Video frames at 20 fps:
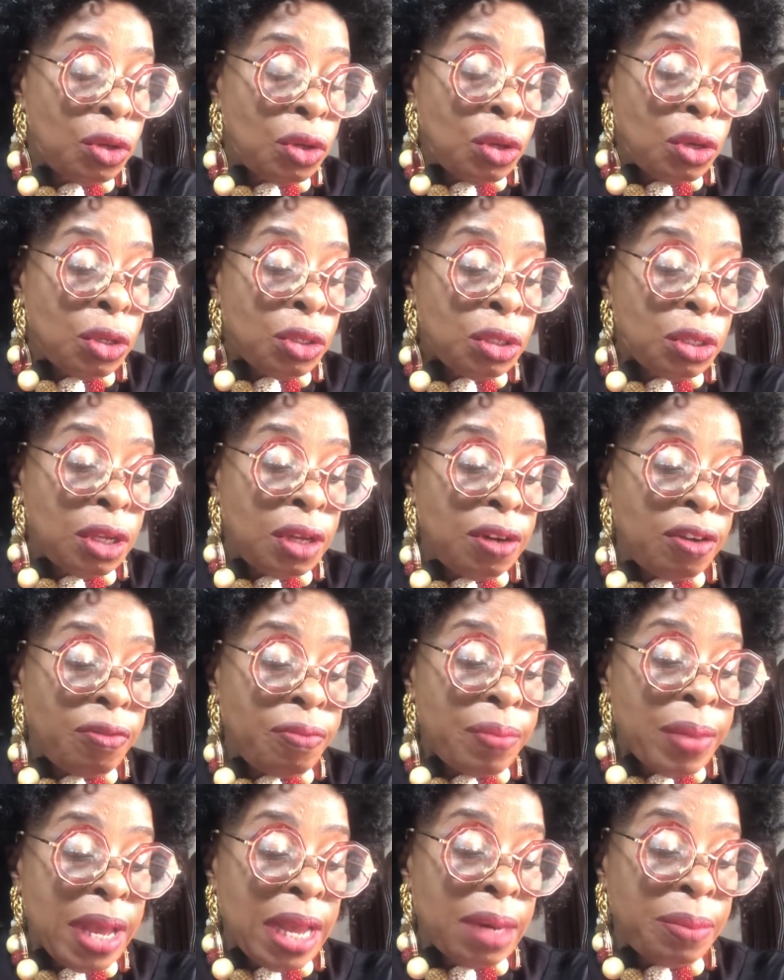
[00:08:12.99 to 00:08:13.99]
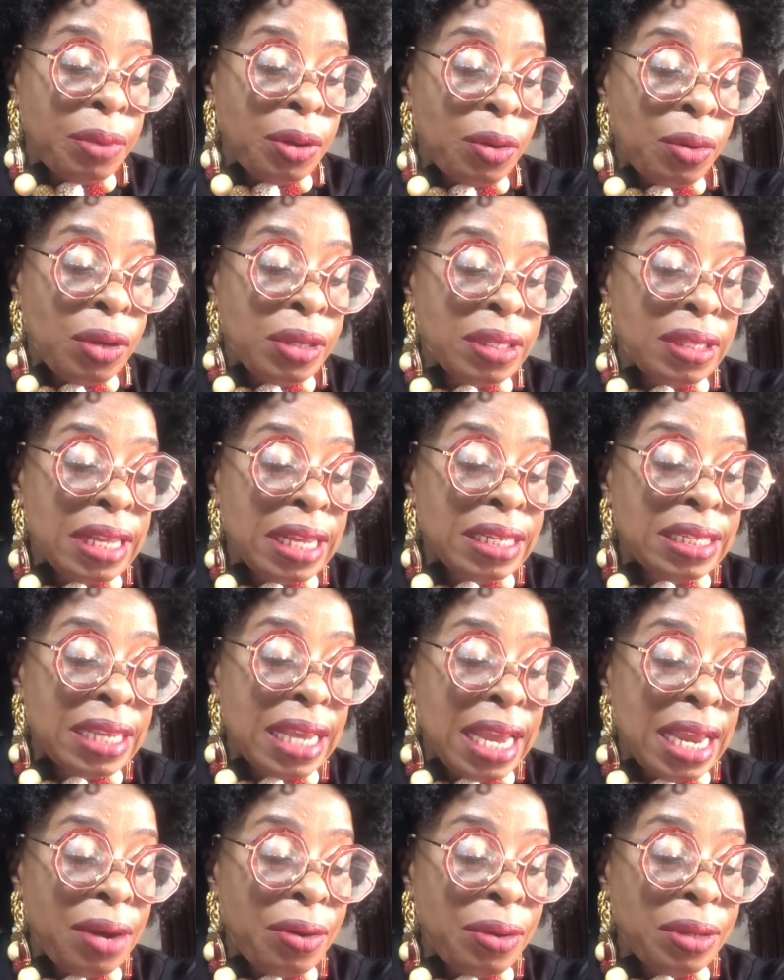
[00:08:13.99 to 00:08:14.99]
"Son of man, because the
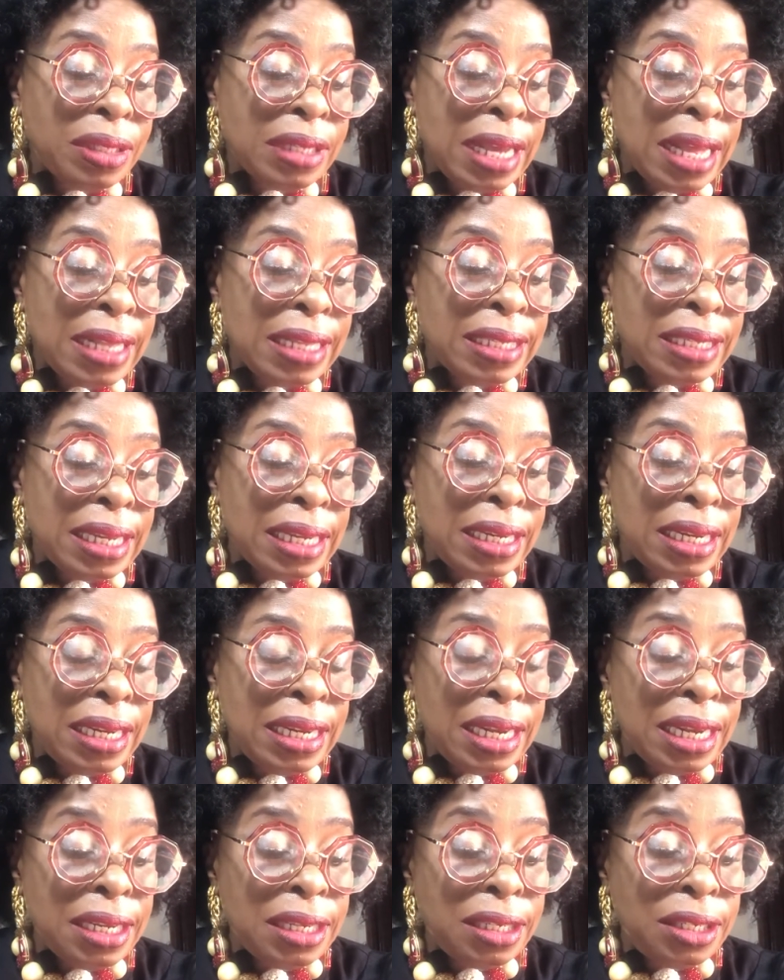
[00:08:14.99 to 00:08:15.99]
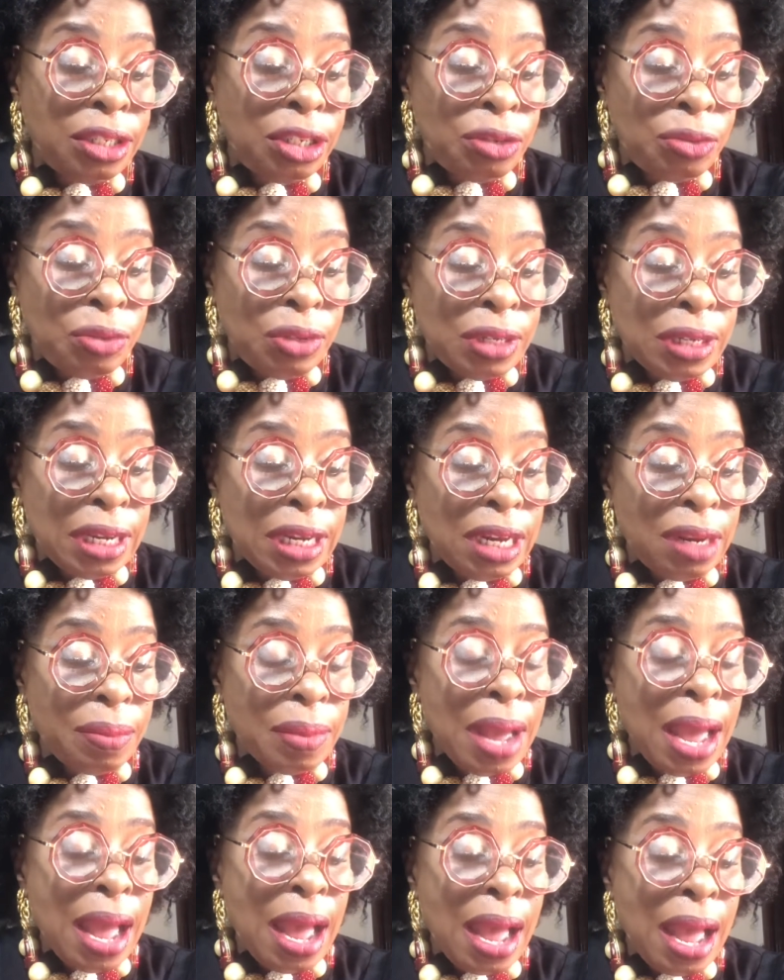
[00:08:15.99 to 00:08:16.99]
Tyros had said against Jerusalem,
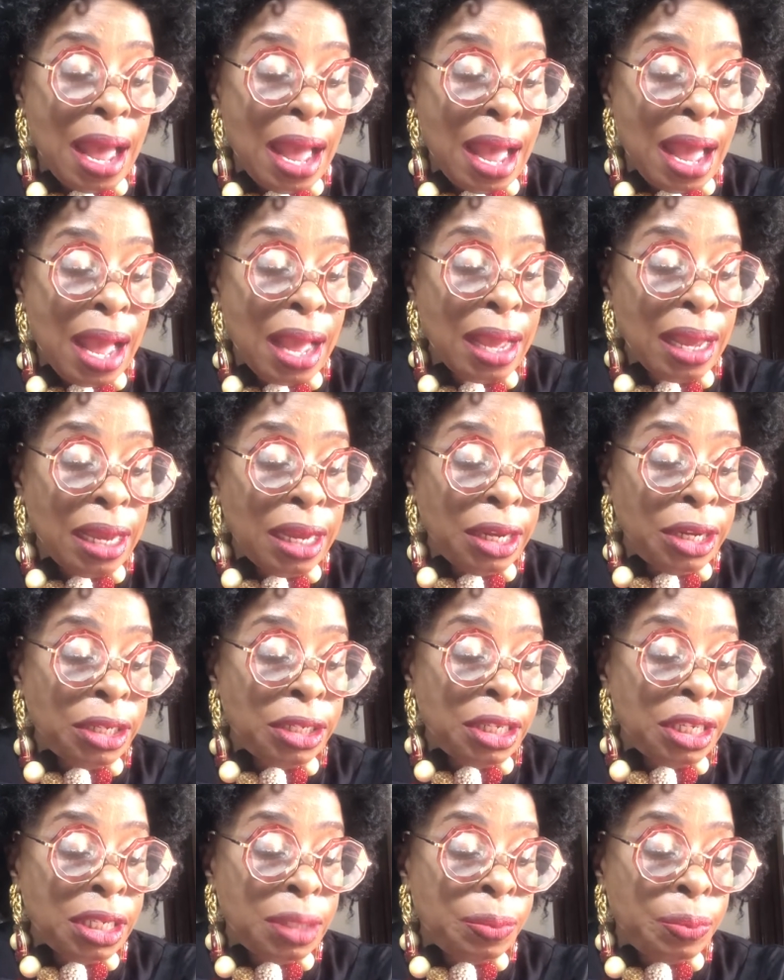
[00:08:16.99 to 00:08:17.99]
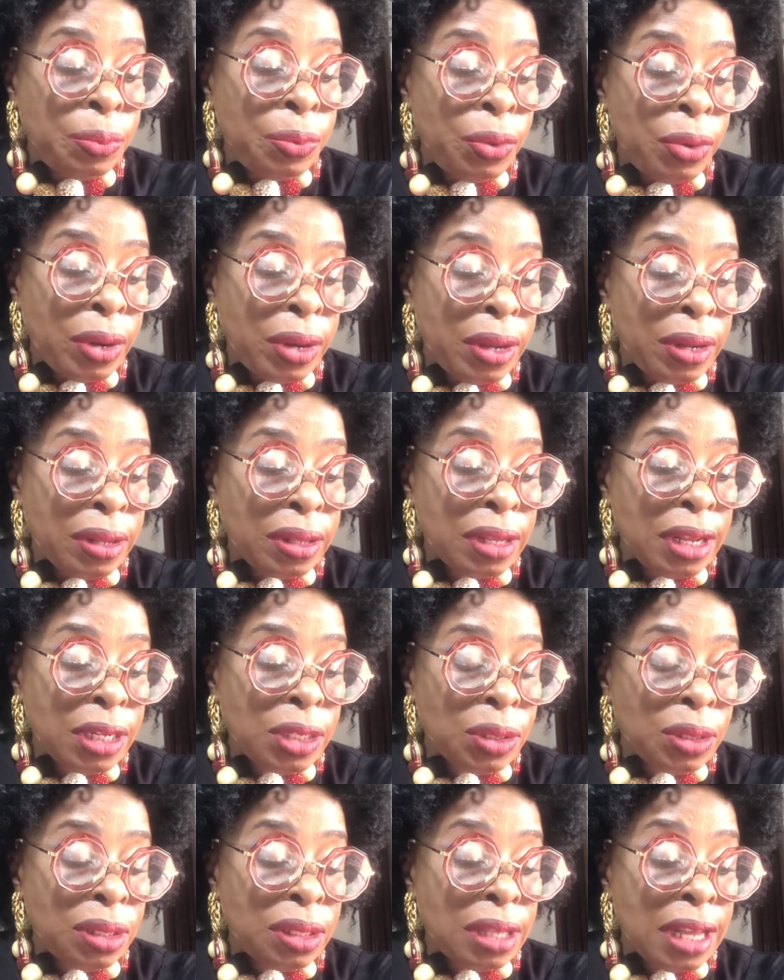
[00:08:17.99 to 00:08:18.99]
aha, she's broken,
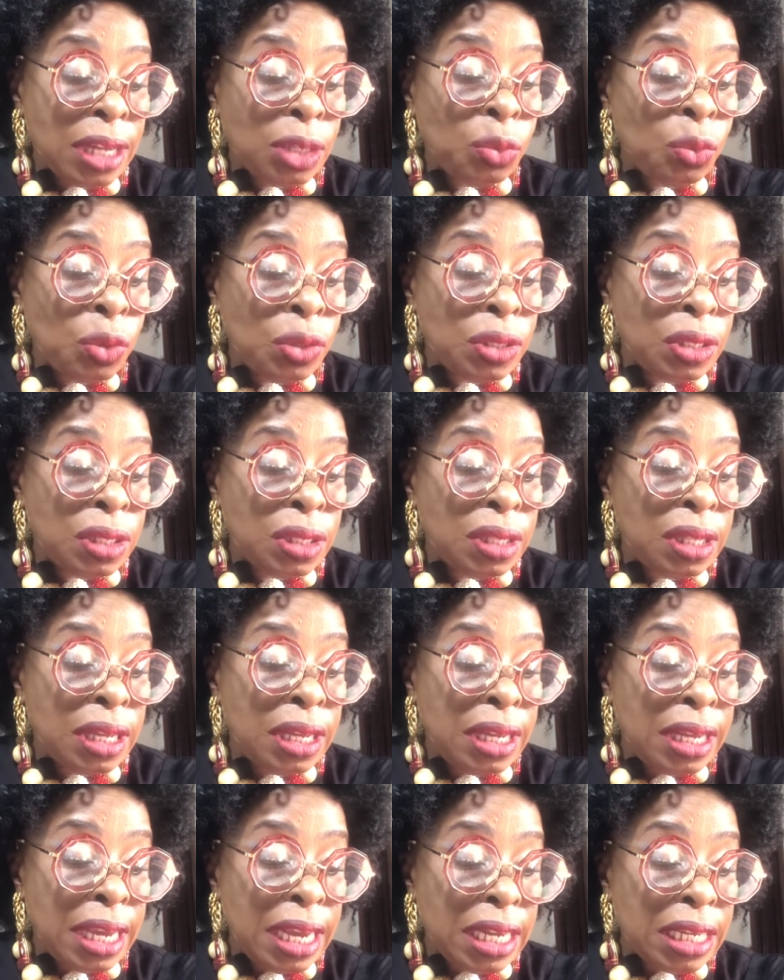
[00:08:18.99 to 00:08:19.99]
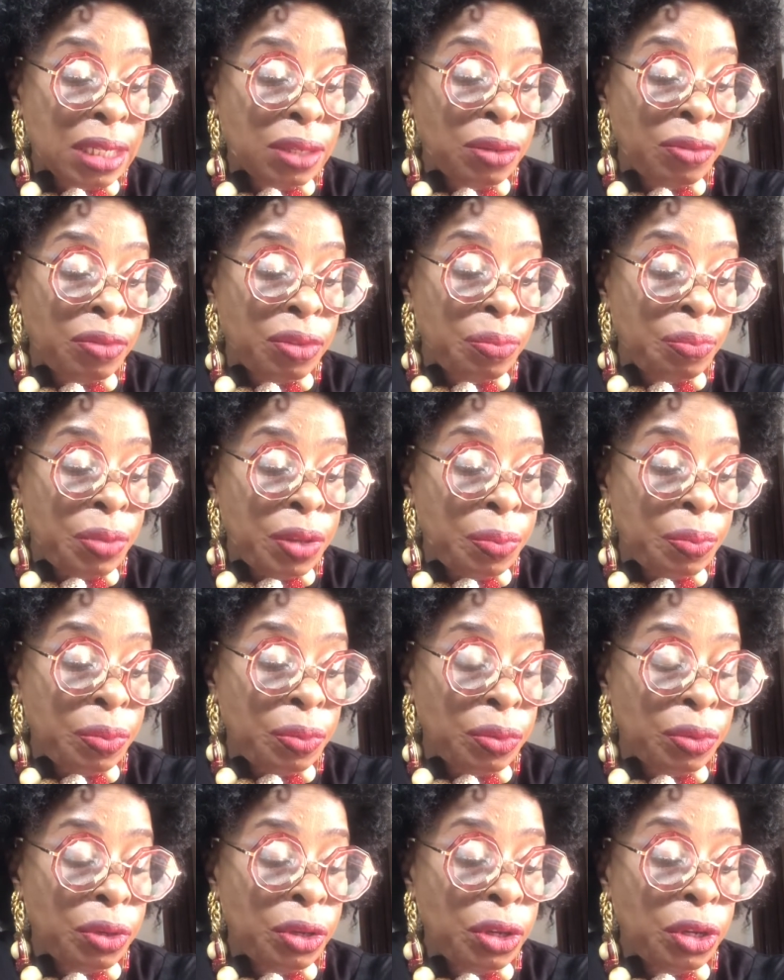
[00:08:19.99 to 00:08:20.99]
that was the gate of the
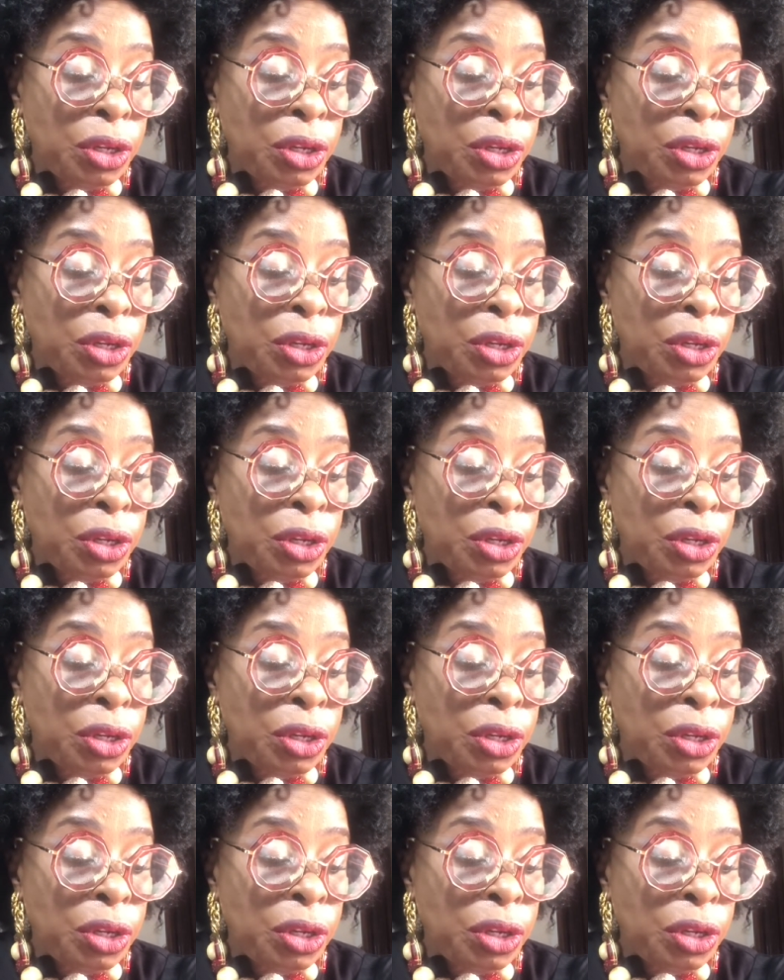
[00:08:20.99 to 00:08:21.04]
people.